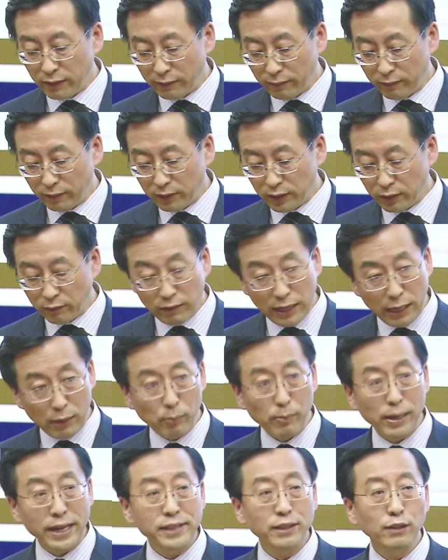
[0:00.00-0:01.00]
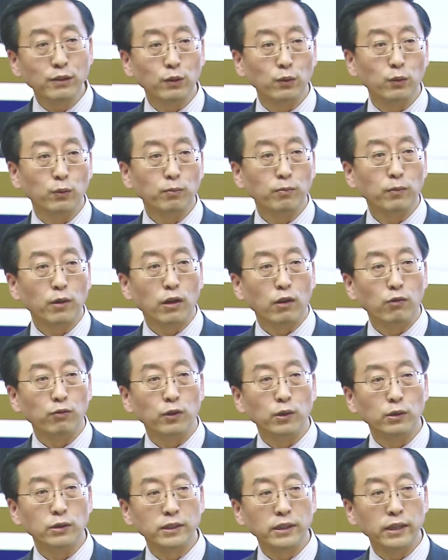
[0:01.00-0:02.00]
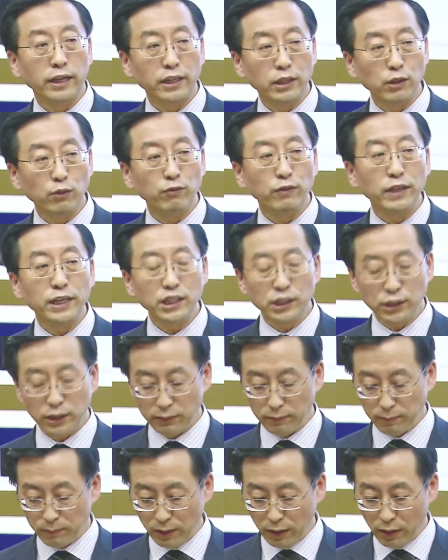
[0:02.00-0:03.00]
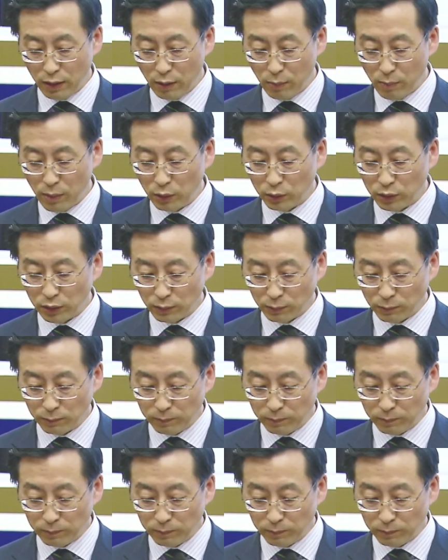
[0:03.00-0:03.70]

environmental for the innovation model.